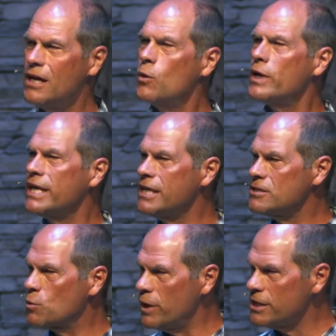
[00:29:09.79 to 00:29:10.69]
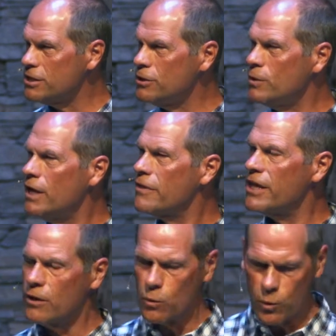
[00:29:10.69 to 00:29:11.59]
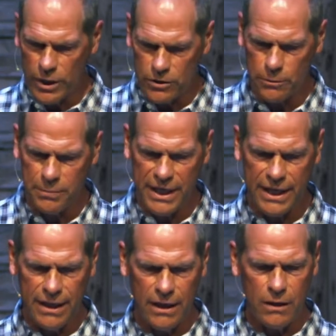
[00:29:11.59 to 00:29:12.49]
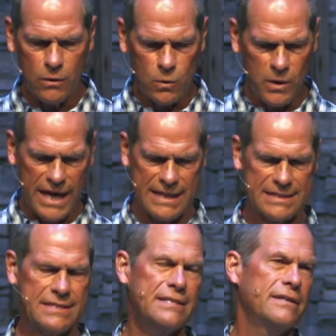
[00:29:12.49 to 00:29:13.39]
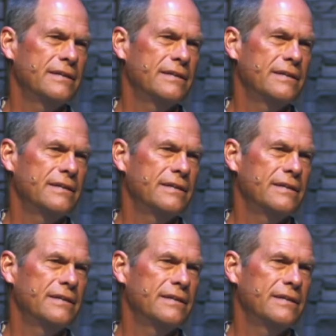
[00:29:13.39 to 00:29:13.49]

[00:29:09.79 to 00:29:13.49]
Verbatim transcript: When he's with you, there will be rest.